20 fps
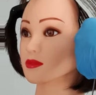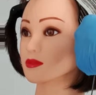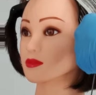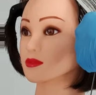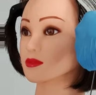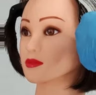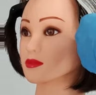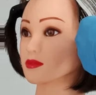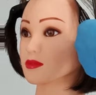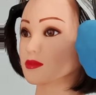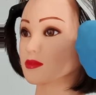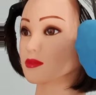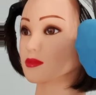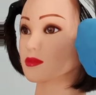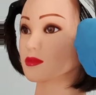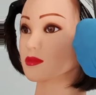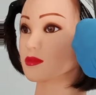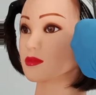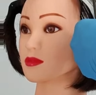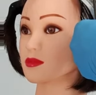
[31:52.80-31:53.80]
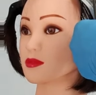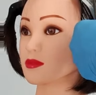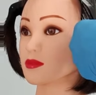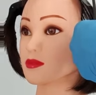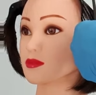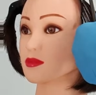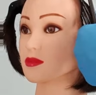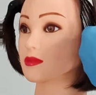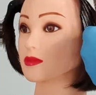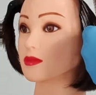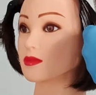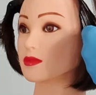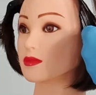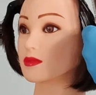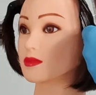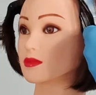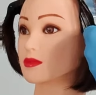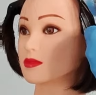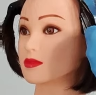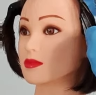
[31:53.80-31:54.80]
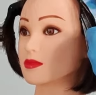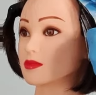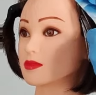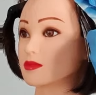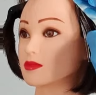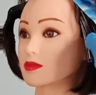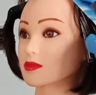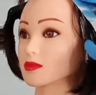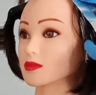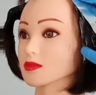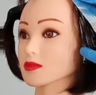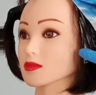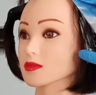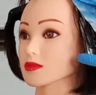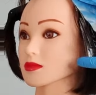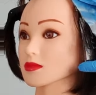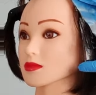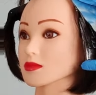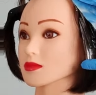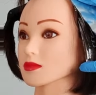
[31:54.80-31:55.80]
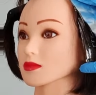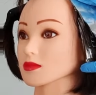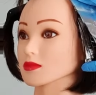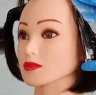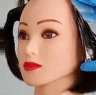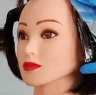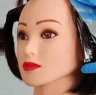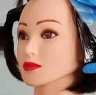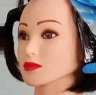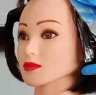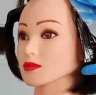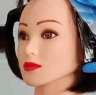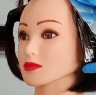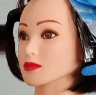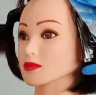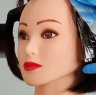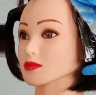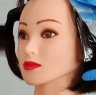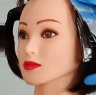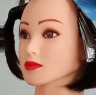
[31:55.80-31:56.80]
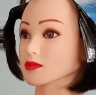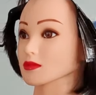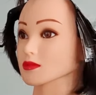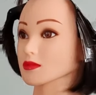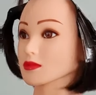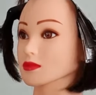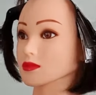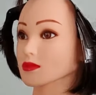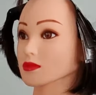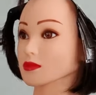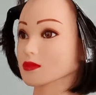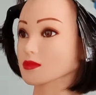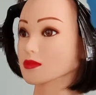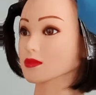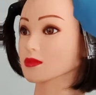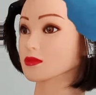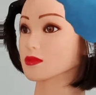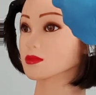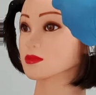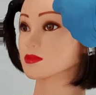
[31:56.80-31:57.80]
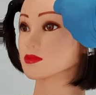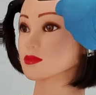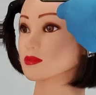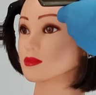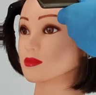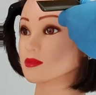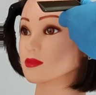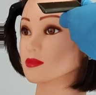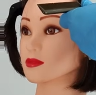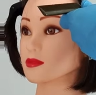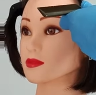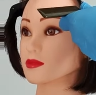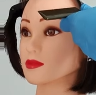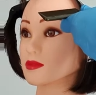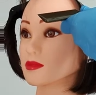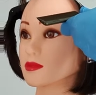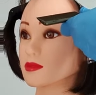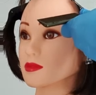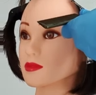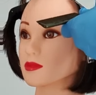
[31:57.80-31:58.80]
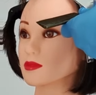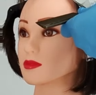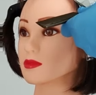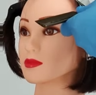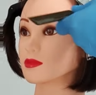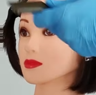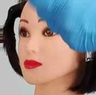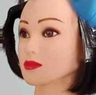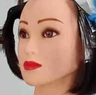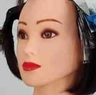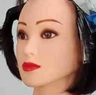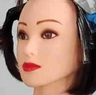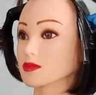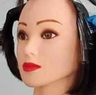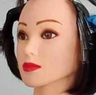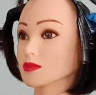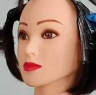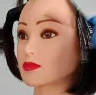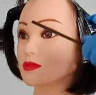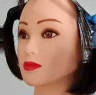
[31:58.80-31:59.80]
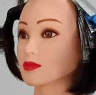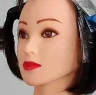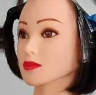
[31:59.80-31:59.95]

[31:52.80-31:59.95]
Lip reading: section there nice and evenly through, and I'm just sealing the foil halfway,